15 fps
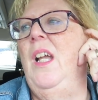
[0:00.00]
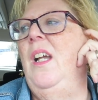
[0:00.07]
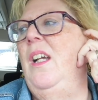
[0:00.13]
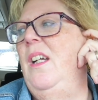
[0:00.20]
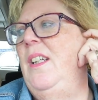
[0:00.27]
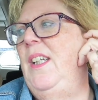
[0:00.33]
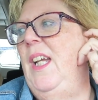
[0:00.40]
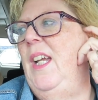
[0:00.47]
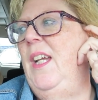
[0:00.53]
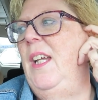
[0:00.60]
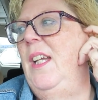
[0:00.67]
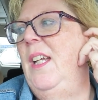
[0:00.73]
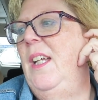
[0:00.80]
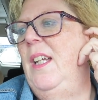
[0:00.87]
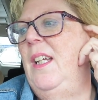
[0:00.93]
Okay.
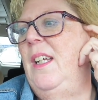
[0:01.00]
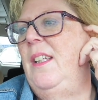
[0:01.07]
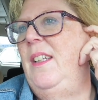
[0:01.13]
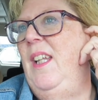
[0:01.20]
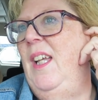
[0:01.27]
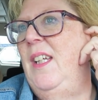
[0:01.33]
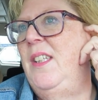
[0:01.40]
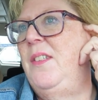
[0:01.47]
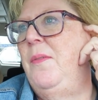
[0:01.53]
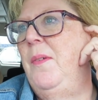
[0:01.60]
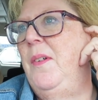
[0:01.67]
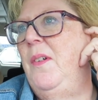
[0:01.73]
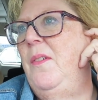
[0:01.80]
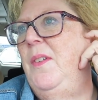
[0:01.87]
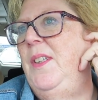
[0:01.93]
Next,
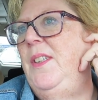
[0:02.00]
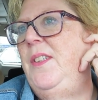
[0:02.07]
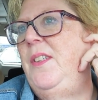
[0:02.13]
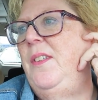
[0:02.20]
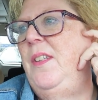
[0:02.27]
we're going to...